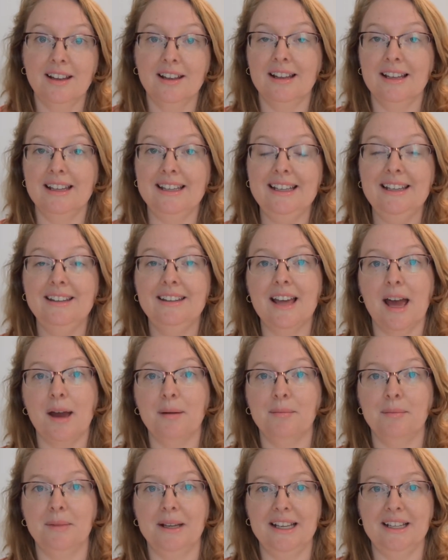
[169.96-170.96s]
lead
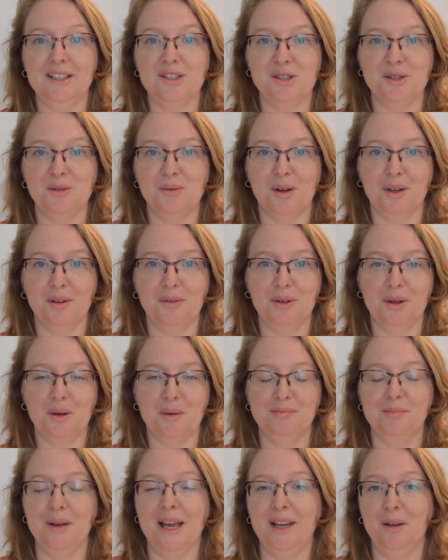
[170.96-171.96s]
them into one of your
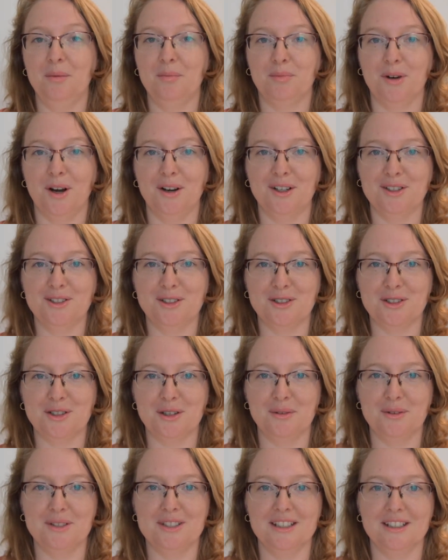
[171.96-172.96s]
paid products or
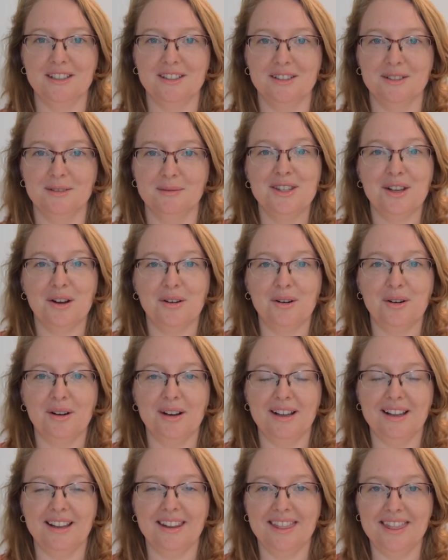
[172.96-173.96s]
services. So
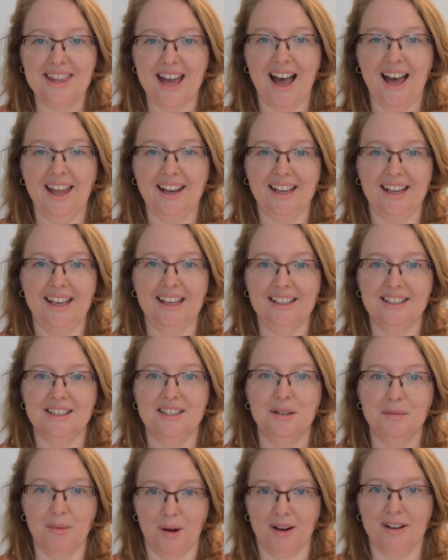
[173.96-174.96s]
that is
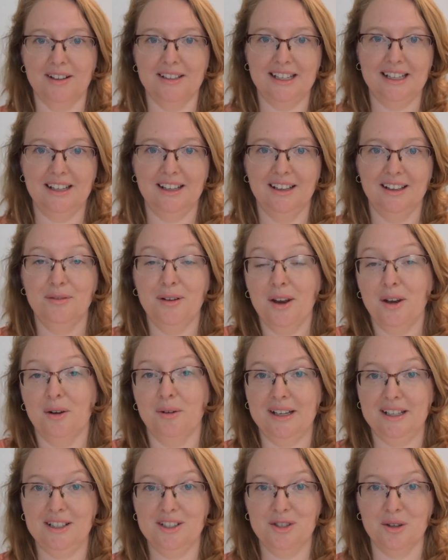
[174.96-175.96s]
the marketing funnel
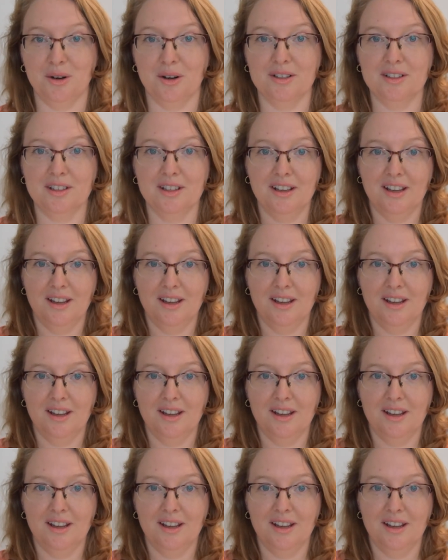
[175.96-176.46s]
in short.